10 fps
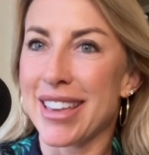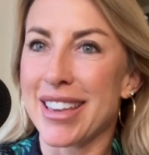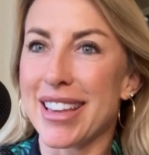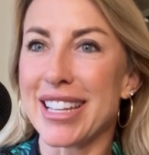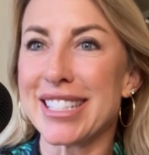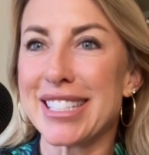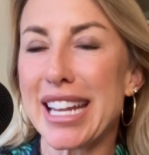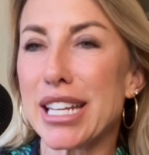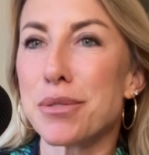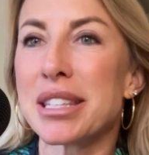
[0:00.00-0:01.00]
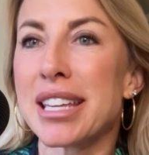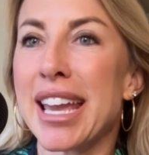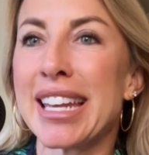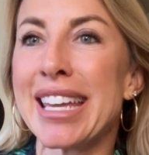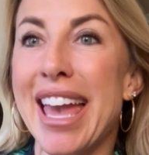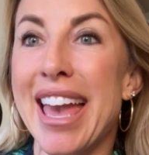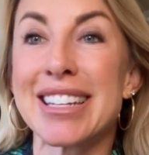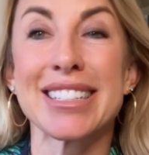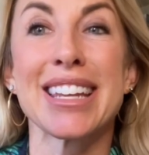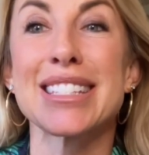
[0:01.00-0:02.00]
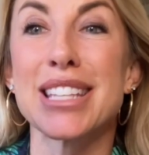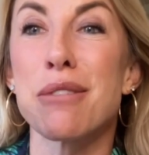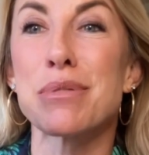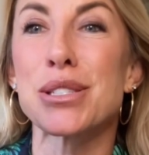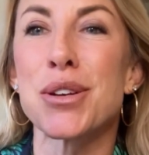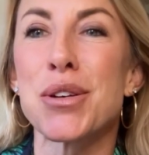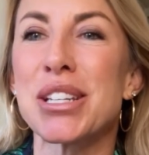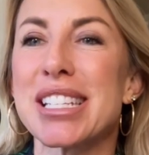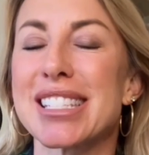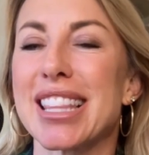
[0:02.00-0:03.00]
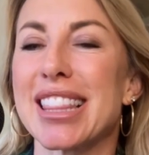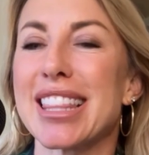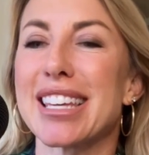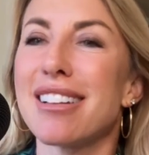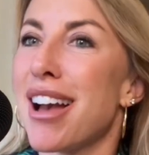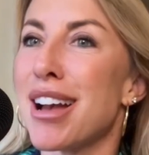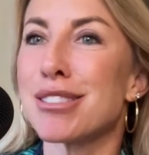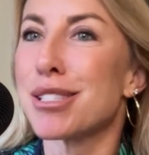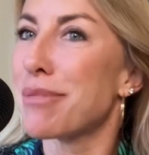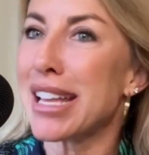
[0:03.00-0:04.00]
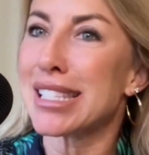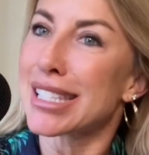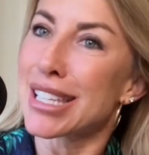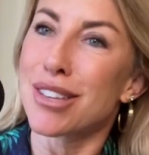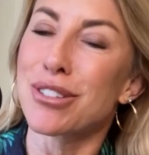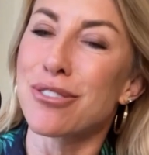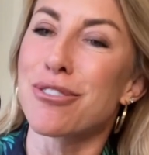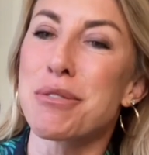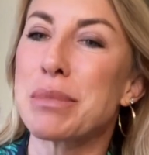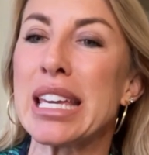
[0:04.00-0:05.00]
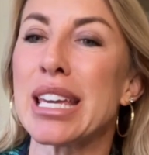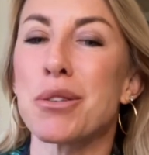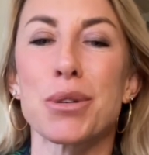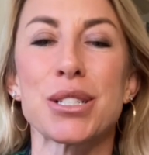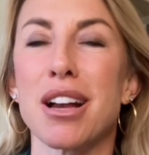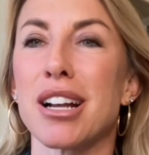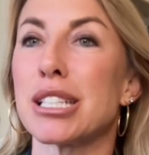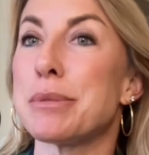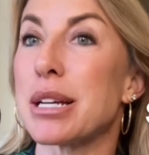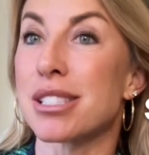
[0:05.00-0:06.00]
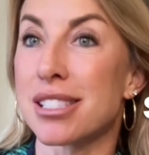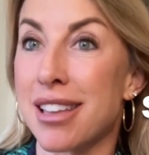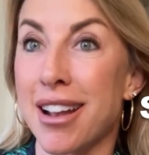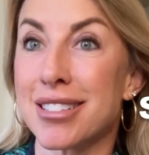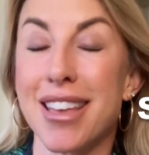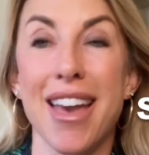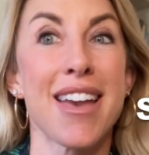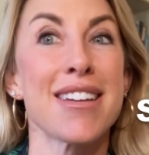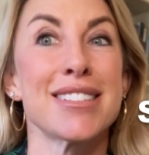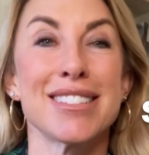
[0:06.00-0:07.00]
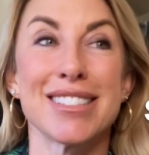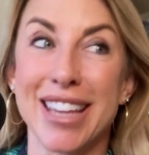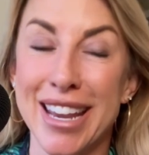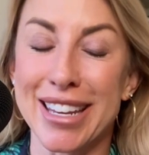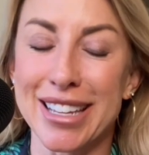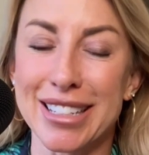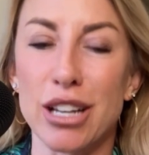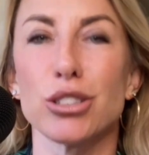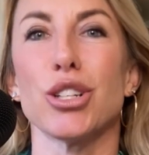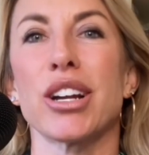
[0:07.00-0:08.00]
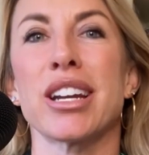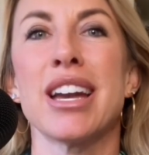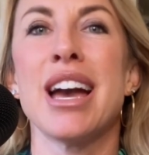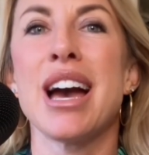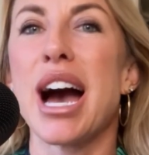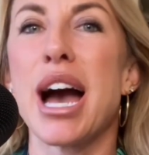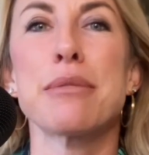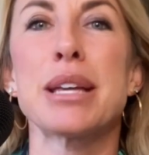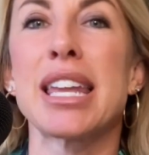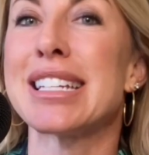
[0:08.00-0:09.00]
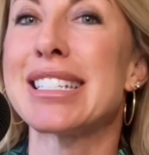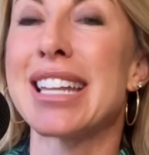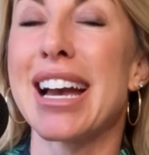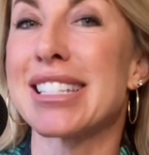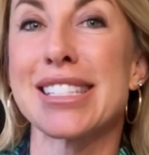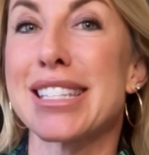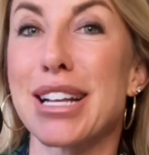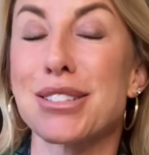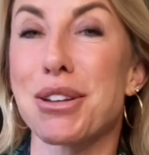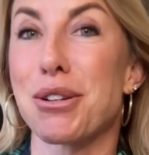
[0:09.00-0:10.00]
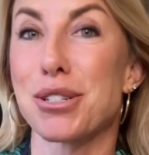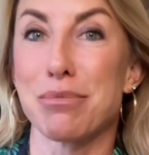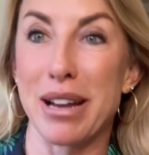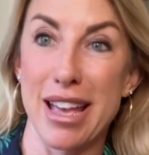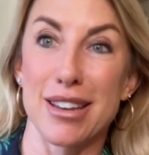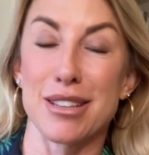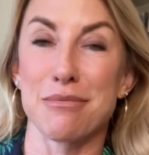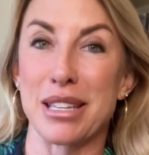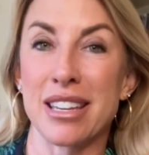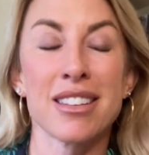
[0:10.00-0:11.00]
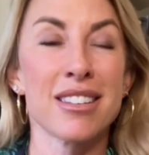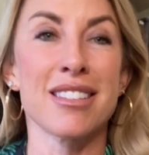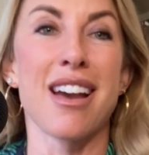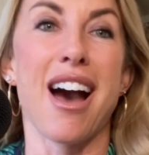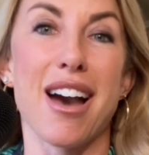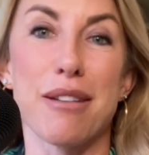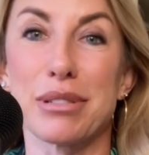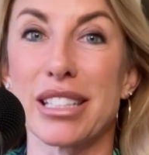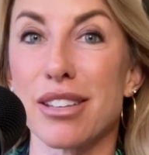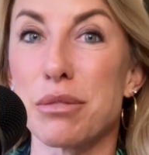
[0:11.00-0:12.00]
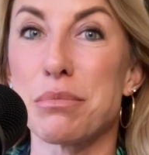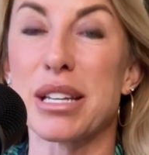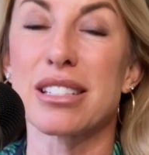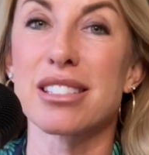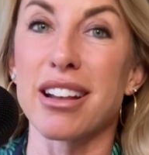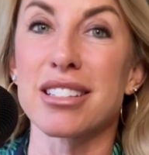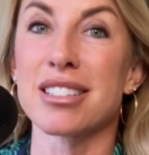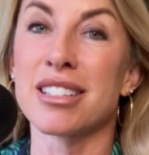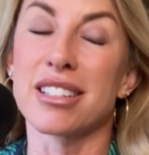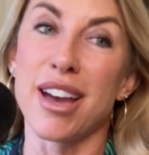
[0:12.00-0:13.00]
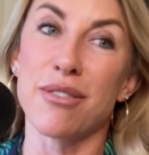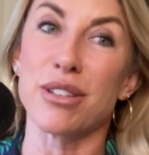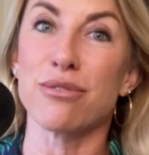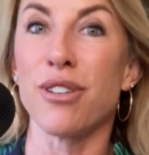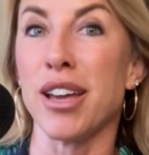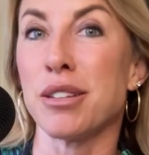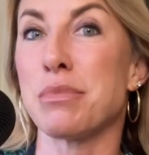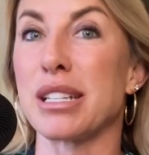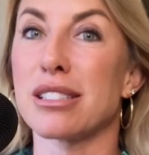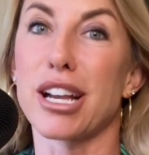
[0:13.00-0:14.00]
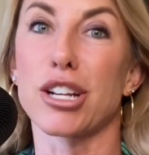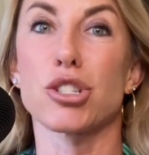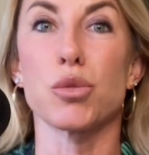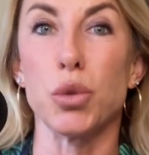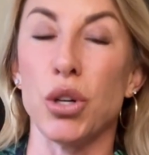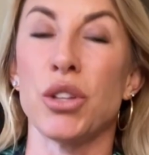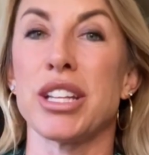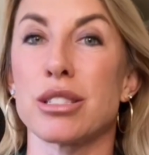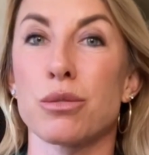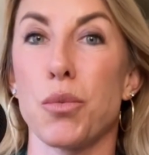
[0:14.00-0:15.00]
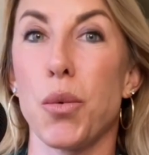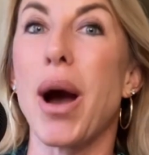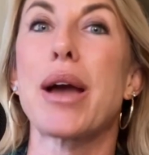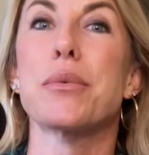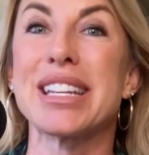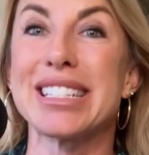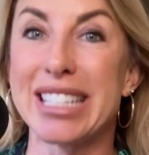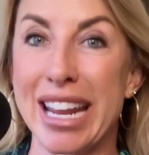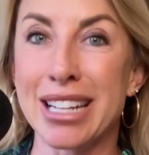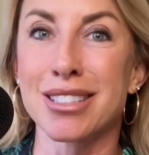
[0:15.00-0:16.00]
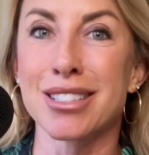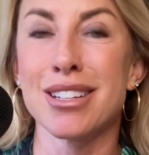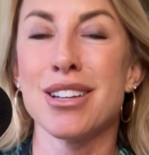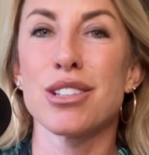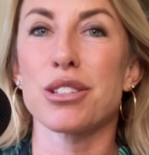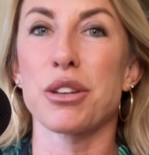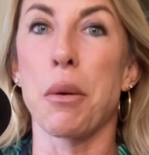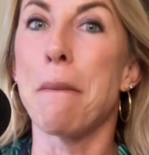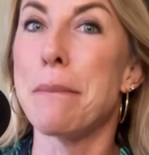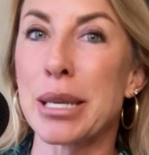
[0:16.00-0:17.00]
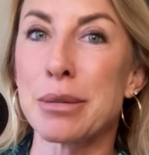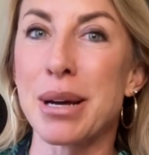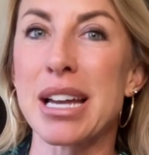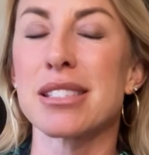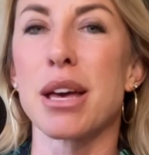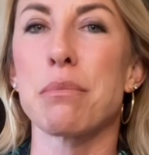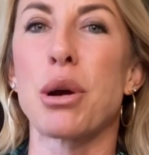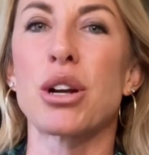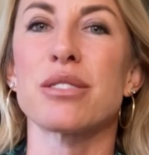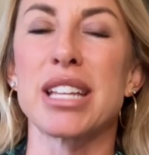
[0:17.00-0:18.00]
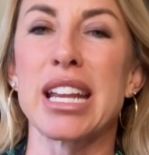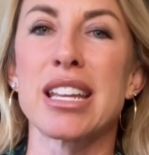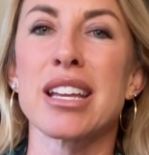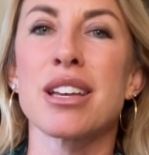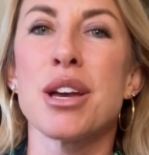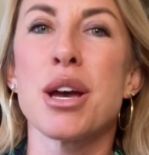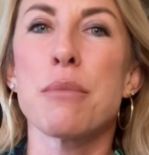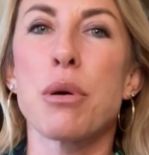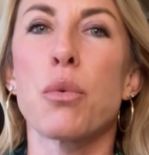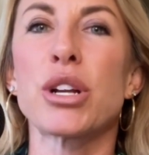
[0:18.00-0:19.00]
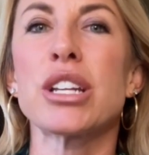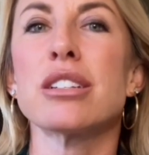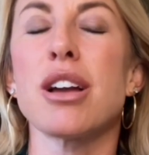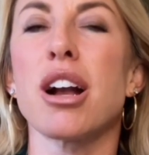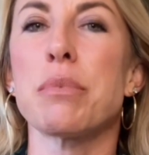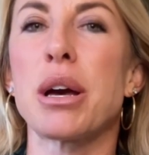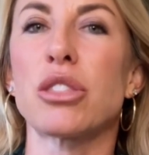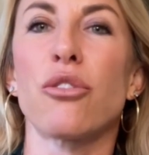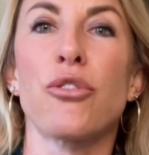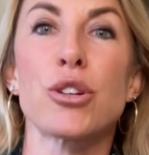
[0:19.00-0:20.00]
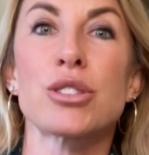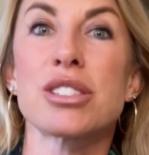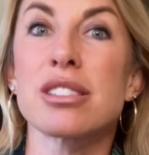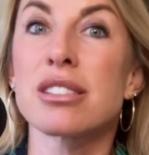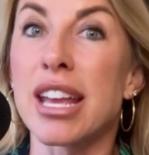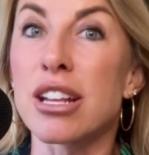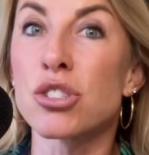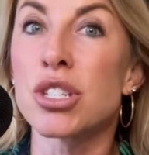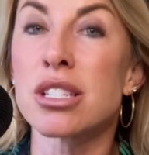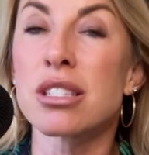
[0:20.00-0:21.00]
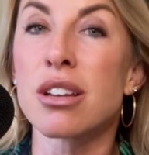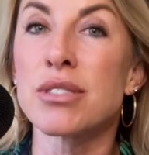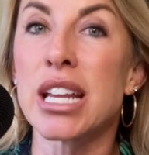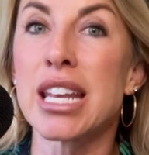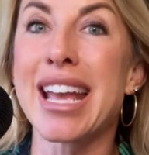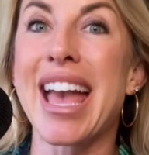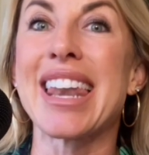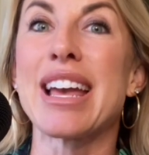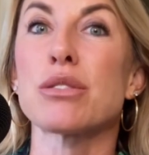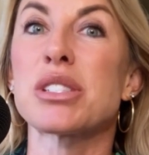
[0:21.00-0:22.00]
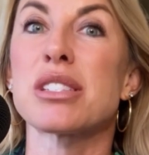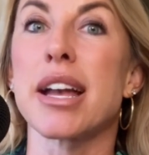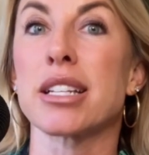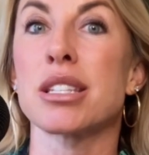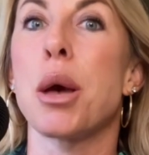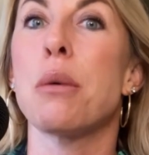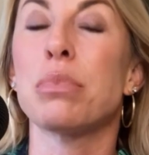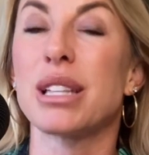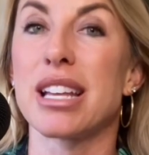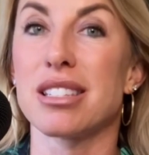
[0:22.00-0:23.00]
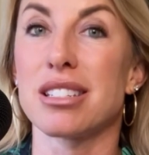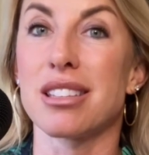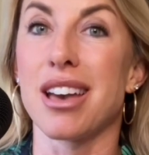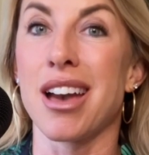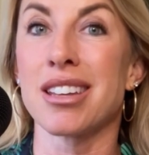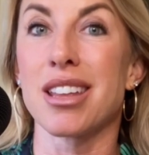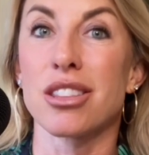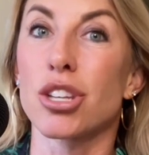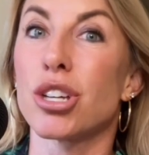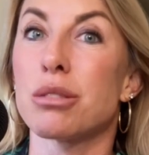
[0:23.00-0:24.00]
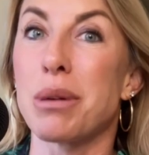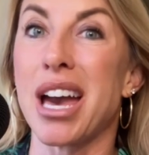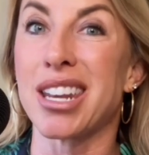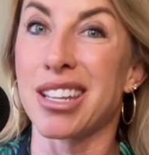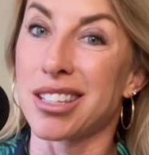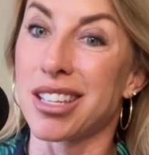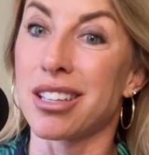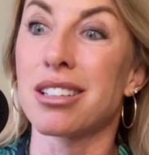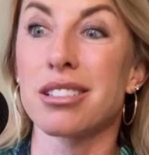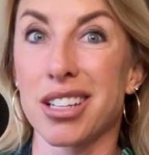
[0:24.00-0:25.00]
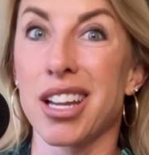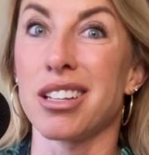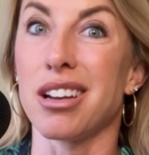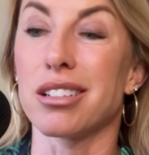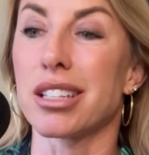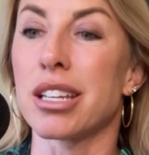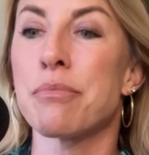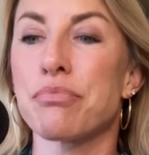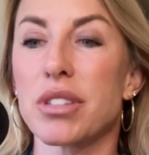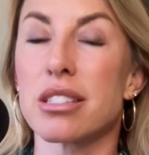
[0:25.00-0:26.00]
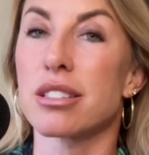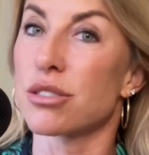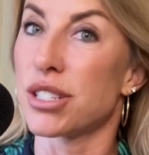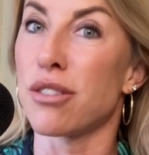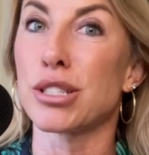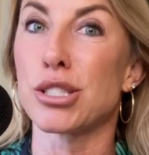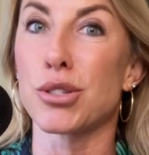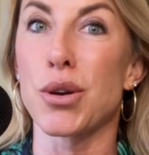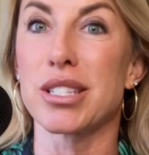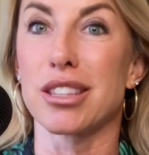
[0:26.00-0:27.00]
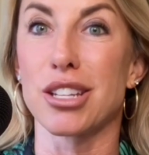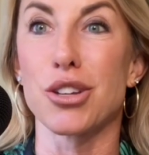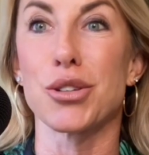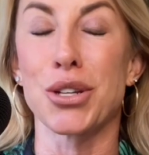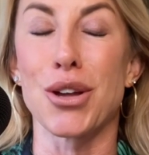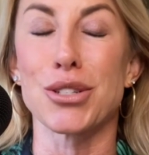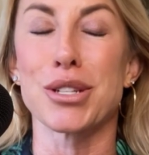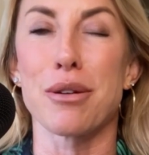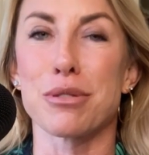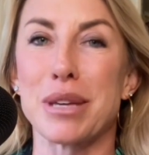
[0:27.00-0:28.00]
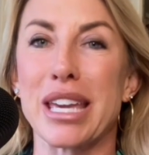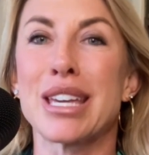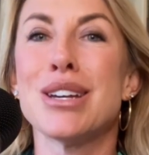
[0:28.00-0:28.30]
It's Dating with Katy, and today's episode is a little hot and spicy, even for me. We're talking about sex and dating. Now, look, I'm not a sex coach by any means. I believe in being sexy and having fun and being sexual. That's why we date. So I don't minimize that part of dating. But we're going to talk about the first stages of dating and how sex plays into that, and the good, the bad, and the kind of ugly, because there's definitely stories out there you could all share with me.